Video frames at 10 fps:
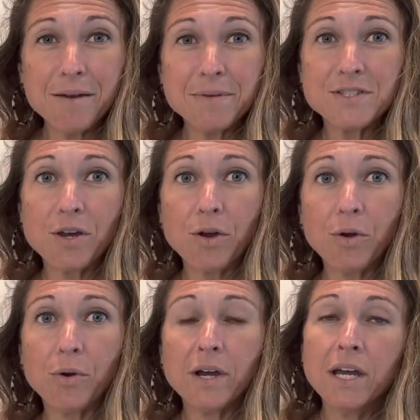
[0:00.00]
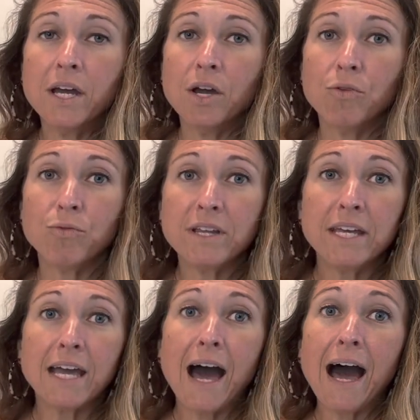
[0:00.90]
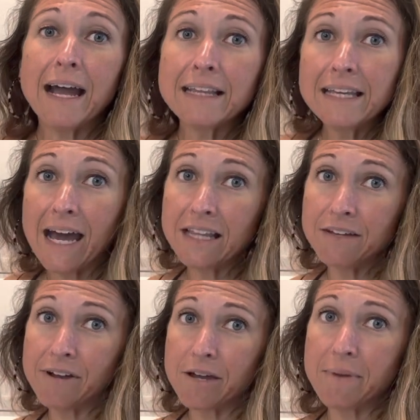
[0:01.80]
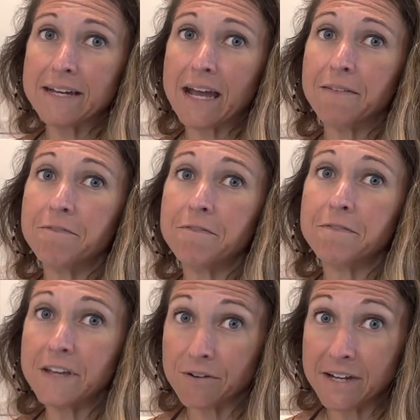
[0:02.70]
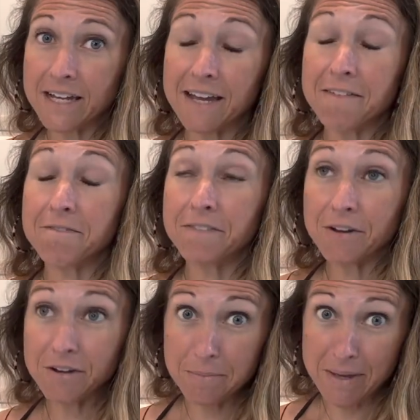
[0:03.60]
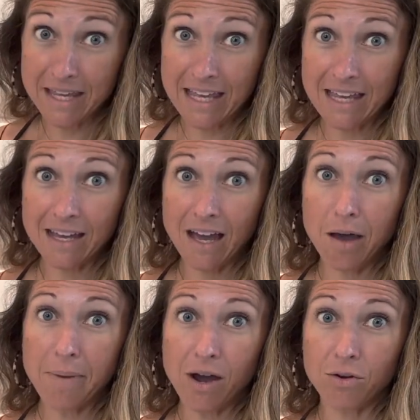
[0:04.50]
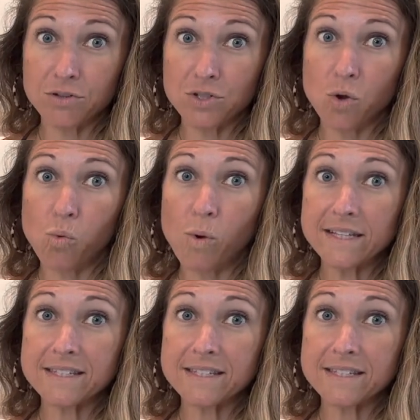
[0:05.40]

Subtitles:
So really highly recommend. I am very picky about what